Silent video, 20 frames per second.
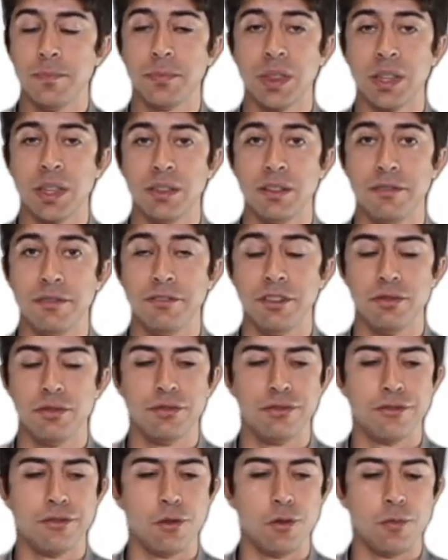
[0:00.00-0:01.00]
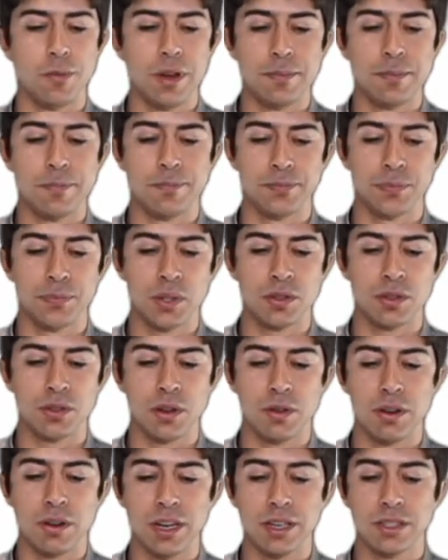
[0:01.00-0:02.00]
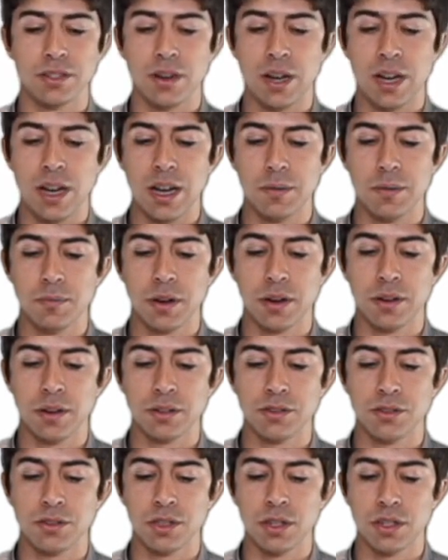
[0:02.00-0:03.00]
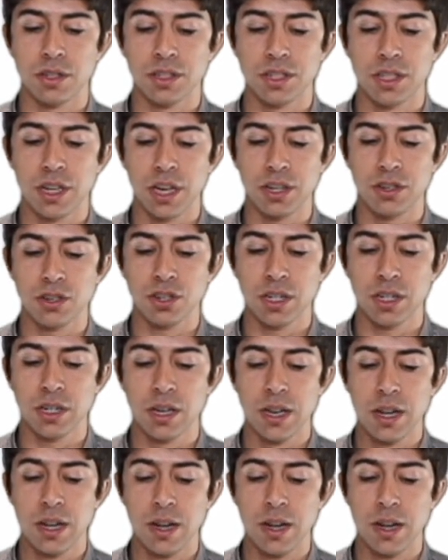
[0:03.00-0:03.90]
the view for me. So right, so I'm going to start sketching.